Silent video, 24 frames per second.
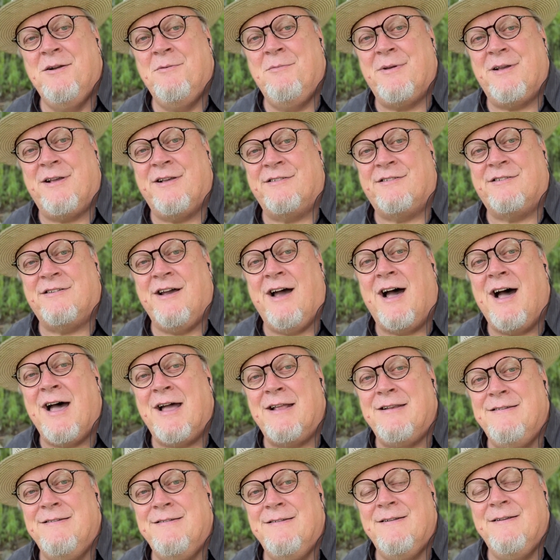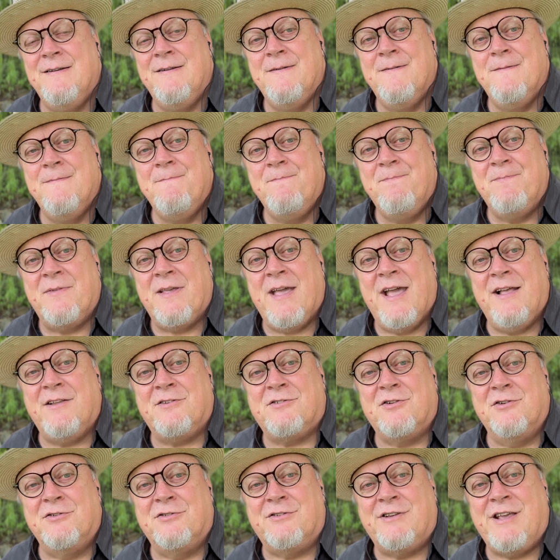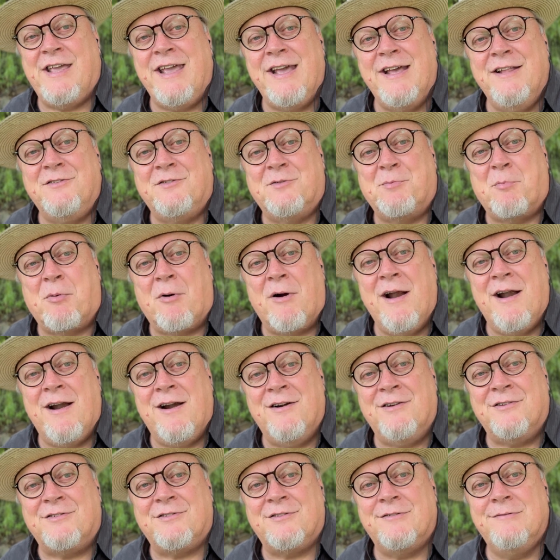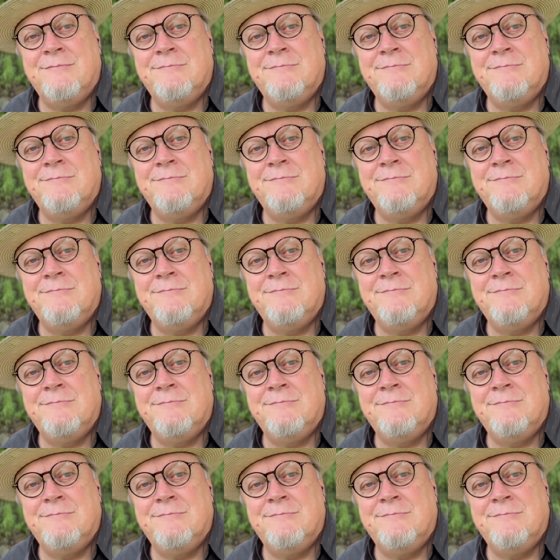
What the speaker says: Because God answers kids' prayers.